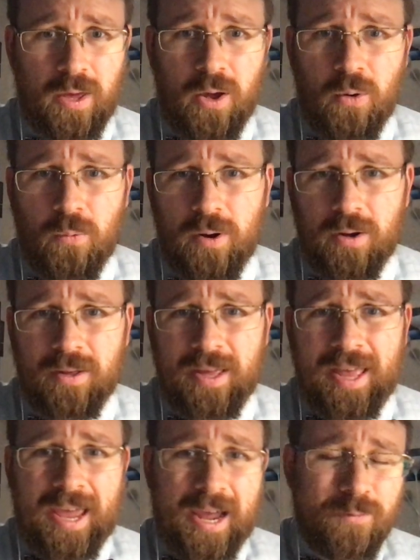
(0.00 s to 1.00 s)
Well,
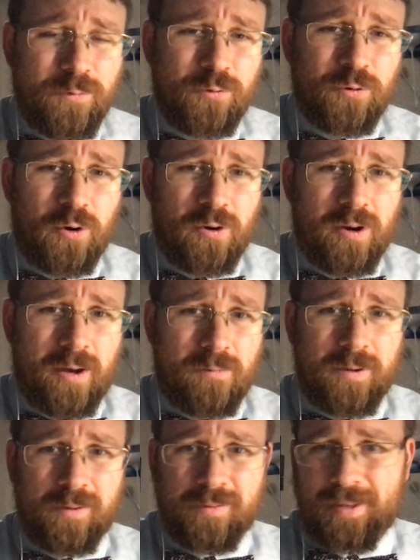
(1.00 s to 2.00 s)
after Chargaff,
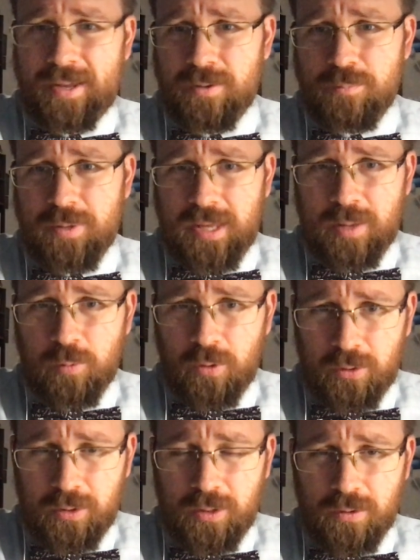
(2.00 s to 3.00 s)
his data became
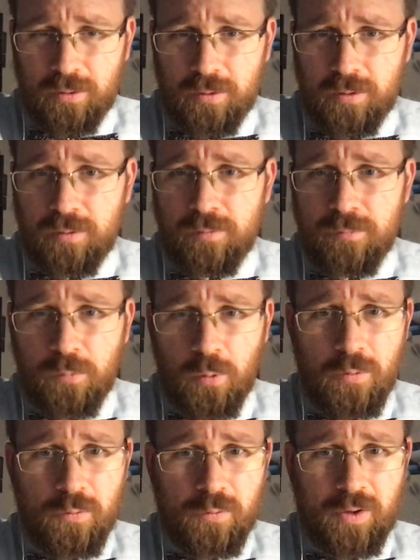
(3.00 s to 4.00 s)
clear. Four
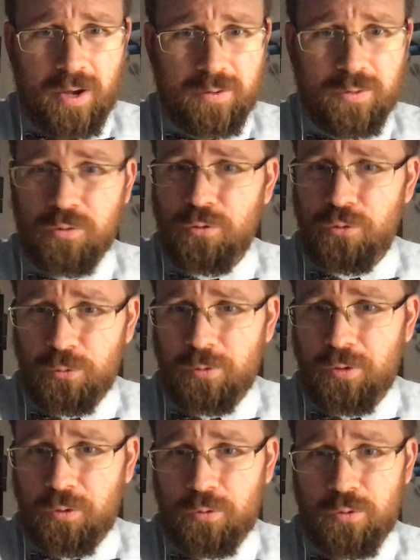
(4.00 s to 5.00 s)
other scientists
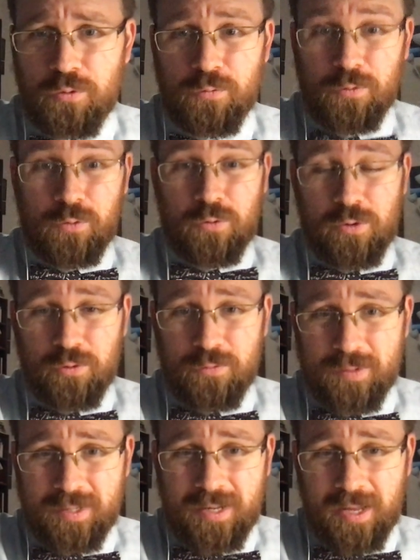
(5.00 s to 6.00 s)
joined the search for the structure of
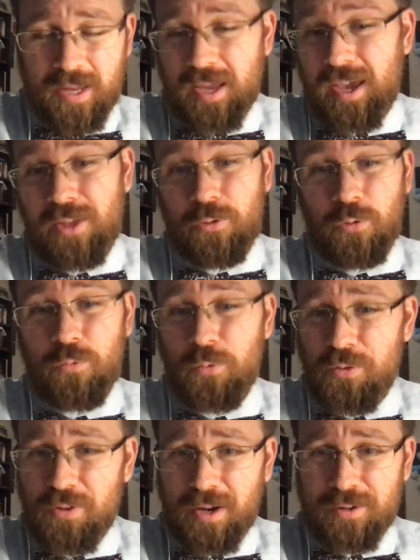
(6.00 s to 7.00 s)
DNA, and those four
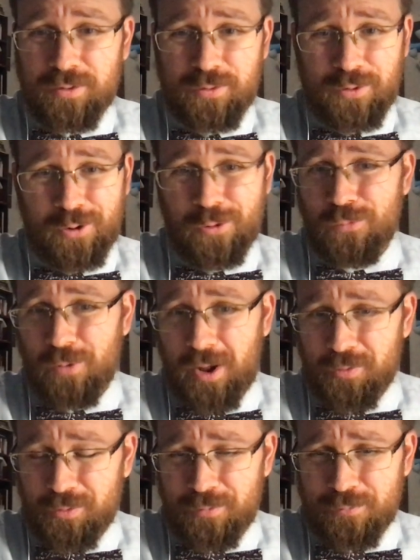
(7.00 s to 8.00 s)
scientists are
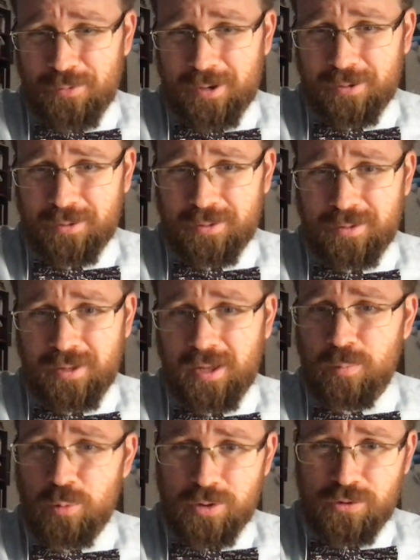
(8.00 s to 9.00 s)
Rosalind Franklin,
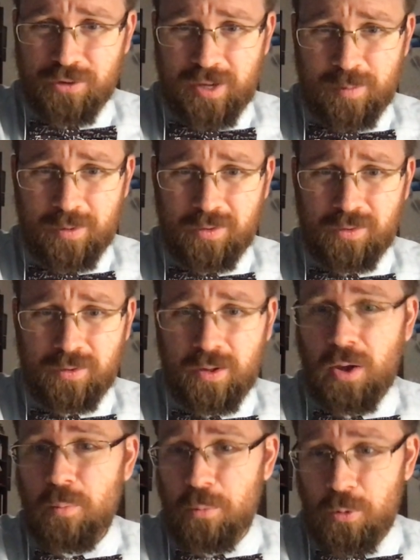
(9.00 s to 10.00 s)
a British chemist,
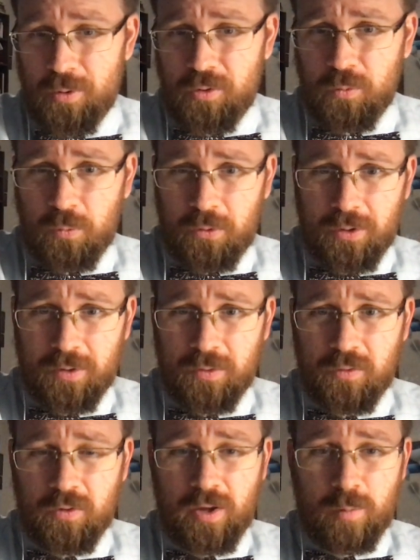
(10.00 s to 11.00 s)
Maurice
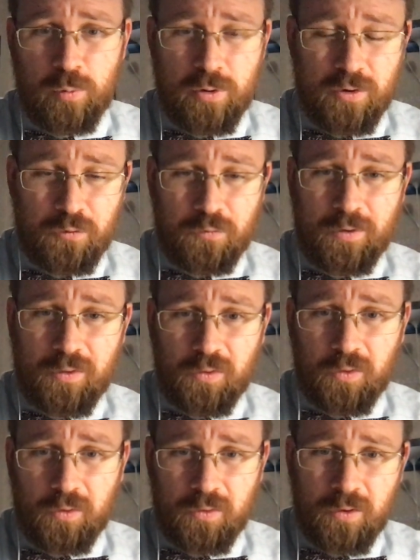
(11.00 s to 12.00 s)
Wilkins, a British
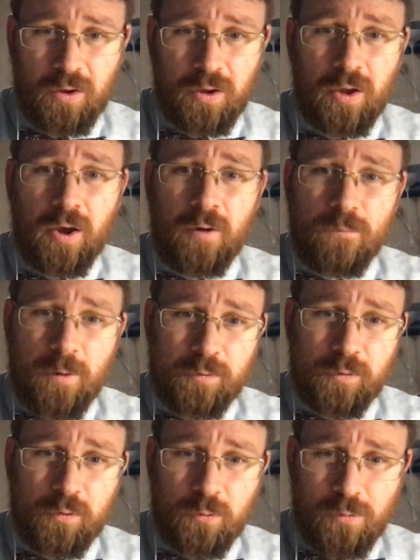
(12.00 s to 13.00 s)
physicist,
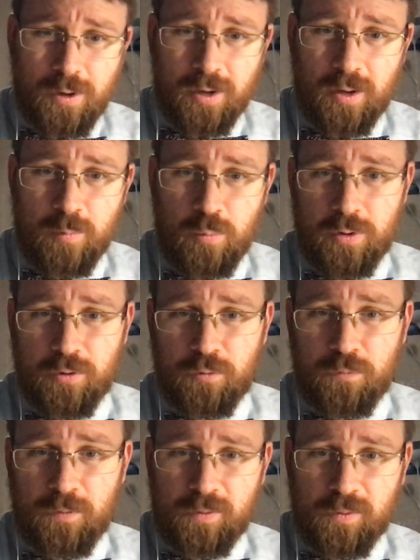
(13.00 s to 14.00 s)
Francis Crick, a British
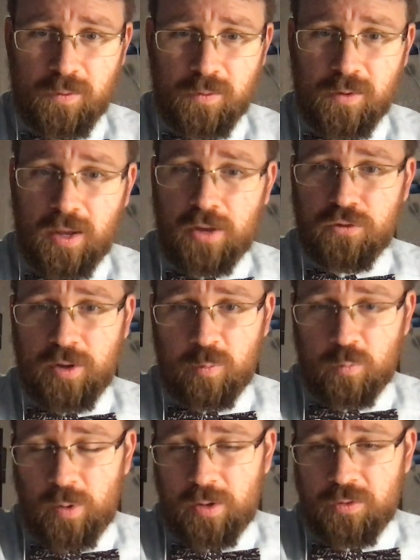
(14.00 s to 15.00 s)
physicist, and
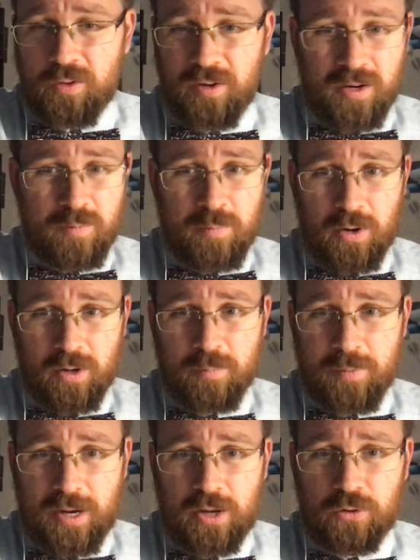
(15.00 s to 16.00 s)
James Watson, an American
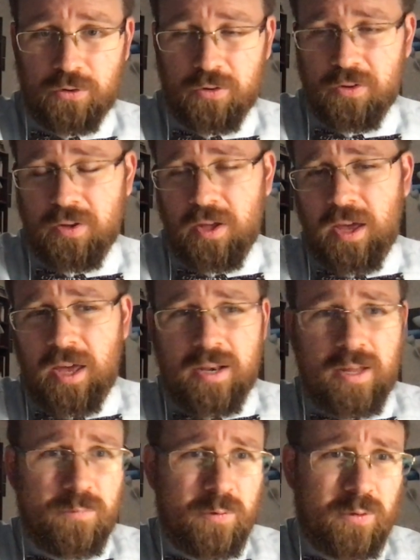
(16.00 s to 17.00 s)
biologist.
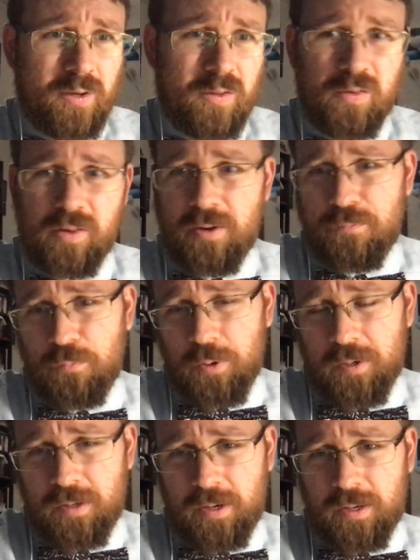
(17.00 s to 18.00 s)
Now, if you look at slide
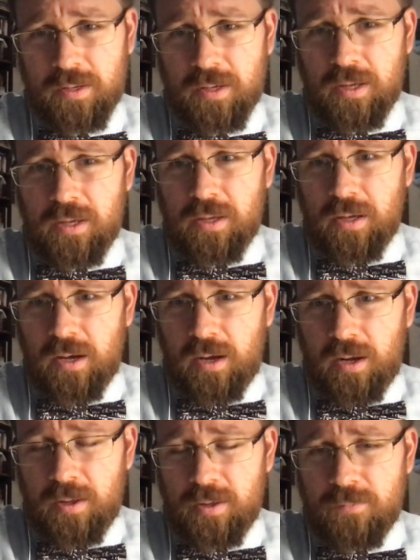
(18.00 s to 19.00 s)
49,
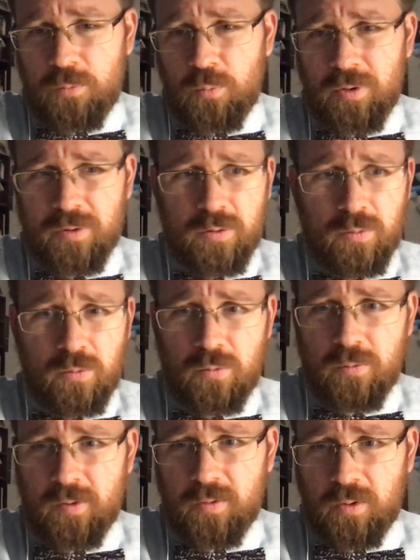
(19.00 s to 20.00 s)
uh, if you want to know
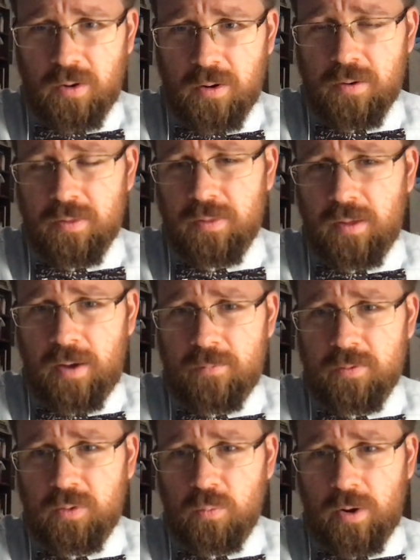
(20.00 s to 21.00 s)
who these are,
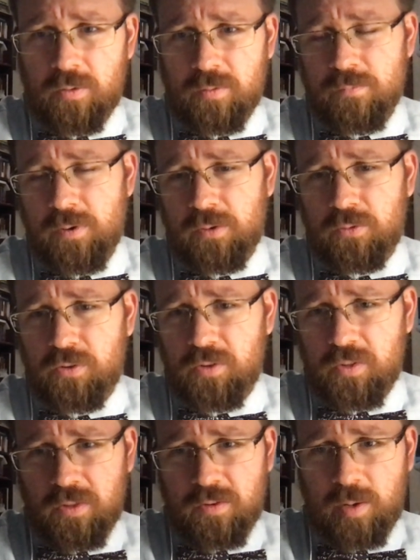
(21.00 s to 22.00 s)
obviously Rosalind Franklin, she's
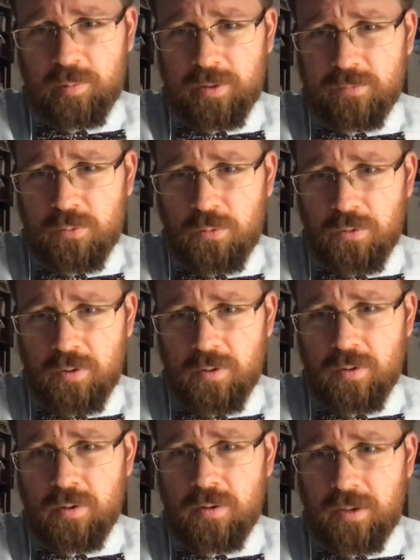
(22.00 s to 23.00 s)
in the top left corner.
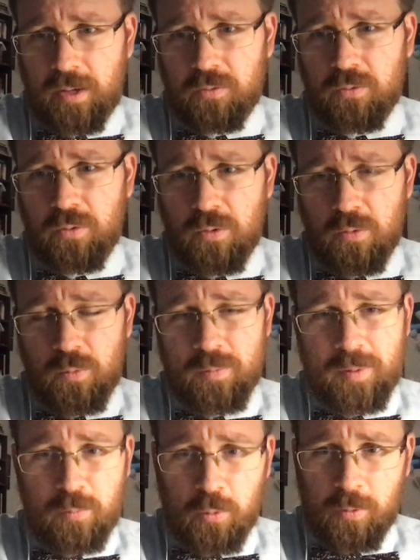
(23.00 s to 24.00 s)
Next to her would
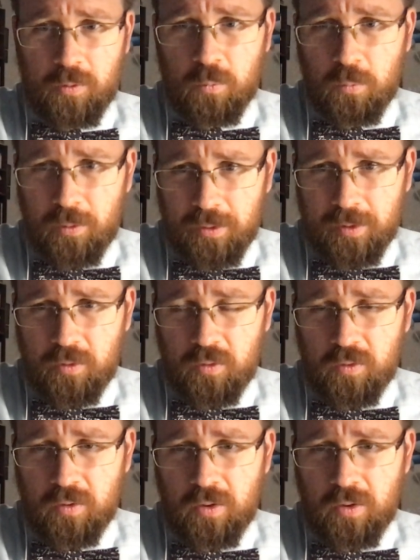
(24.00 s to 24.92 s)
be Maurice Wilkins.